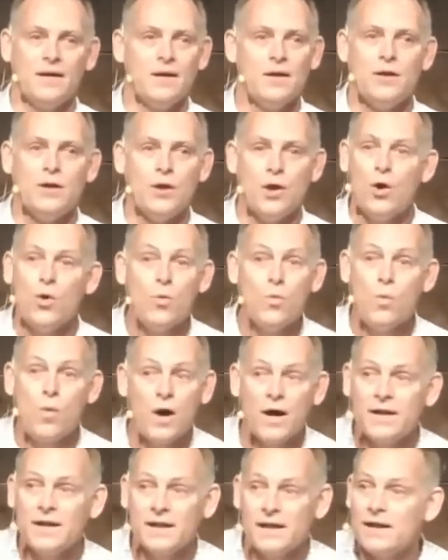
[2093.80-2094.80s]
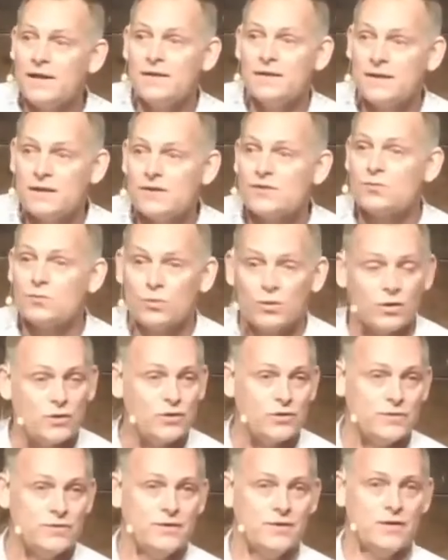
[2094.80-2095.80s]
No one in this
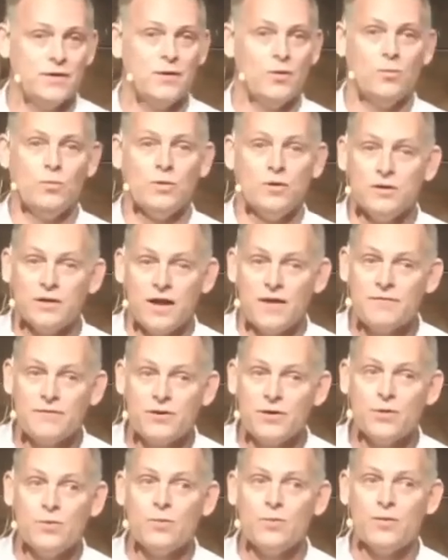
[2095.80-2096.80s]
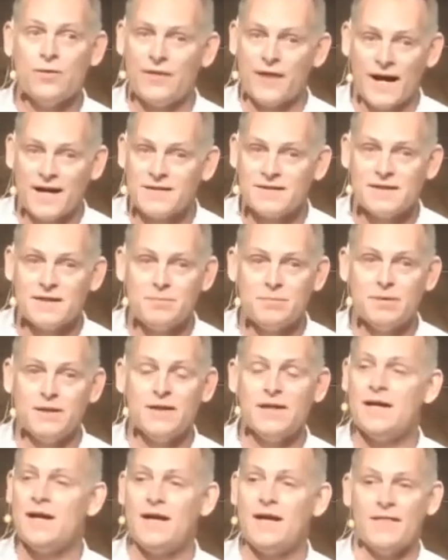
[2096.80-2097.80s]
world will love you that
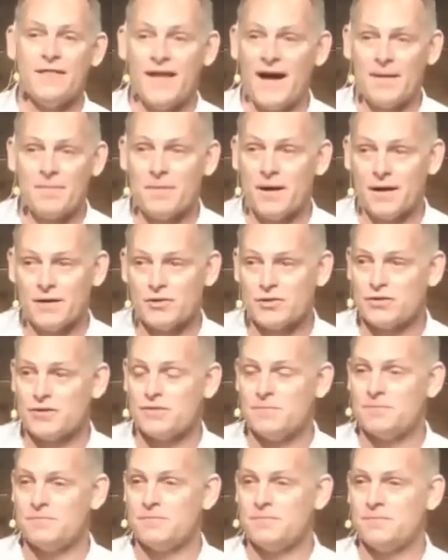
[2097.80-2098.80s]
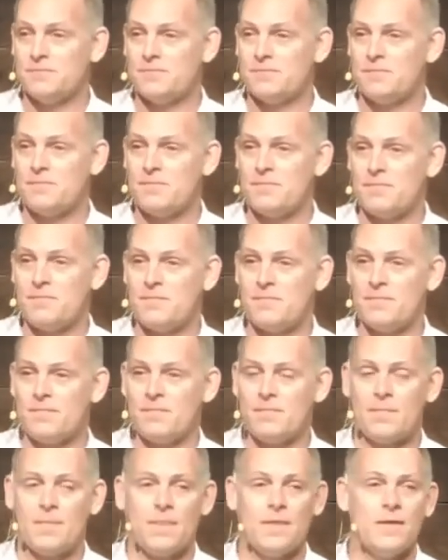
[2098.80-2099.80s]
deeply, that much.
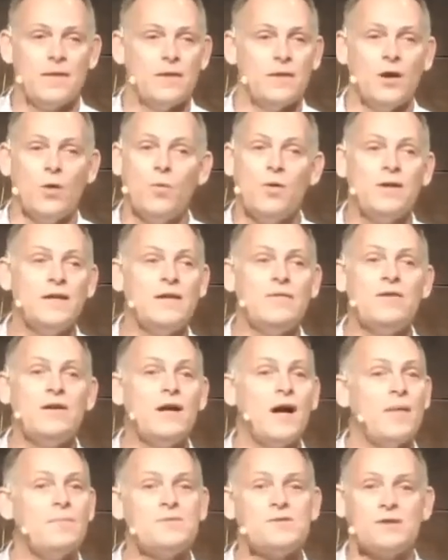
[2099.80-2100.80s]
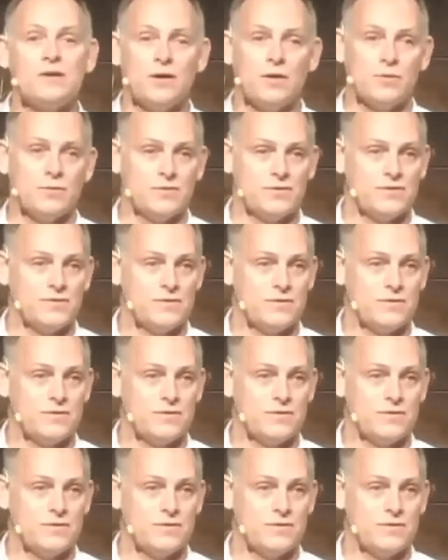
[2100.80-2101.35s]
No one even comes close.